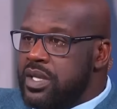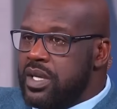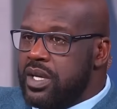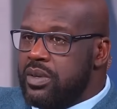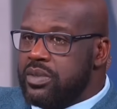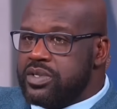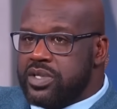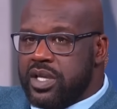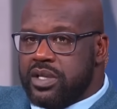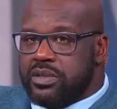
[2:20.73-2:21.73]
I want
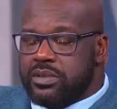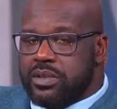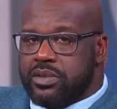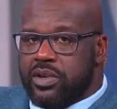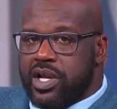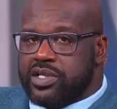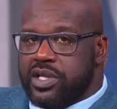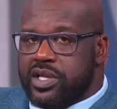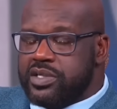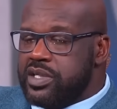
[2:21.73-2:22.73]
to say
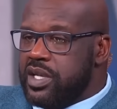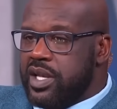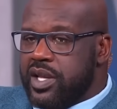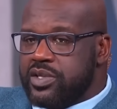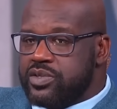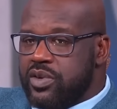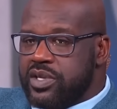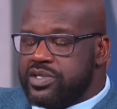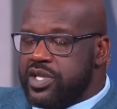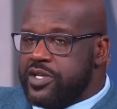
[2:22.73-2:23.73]
congratulations to the Lakers
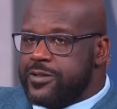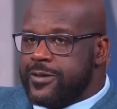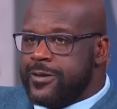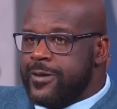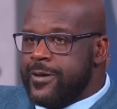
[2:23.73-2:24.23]
organization.